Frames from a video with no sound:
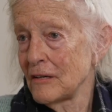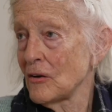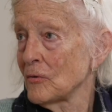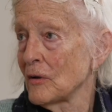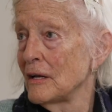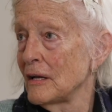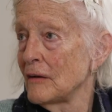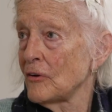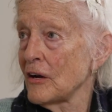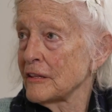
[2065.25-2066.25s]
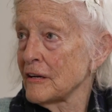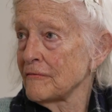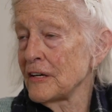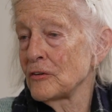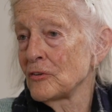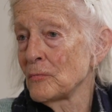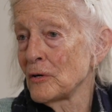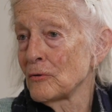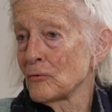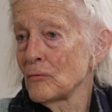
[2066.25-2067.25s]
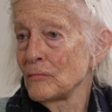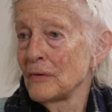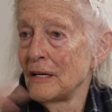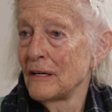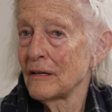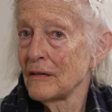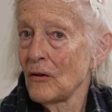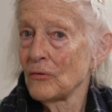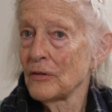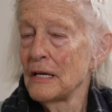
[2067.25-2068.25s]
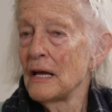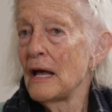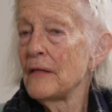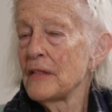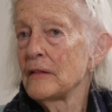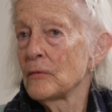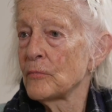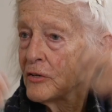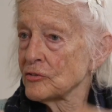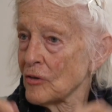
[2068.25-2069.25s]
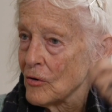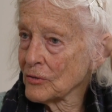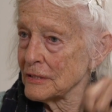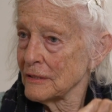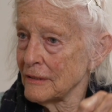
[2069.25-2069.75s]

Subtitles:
You know, a very thin figure in the middle of the room. Hold it. And then the brush strokes.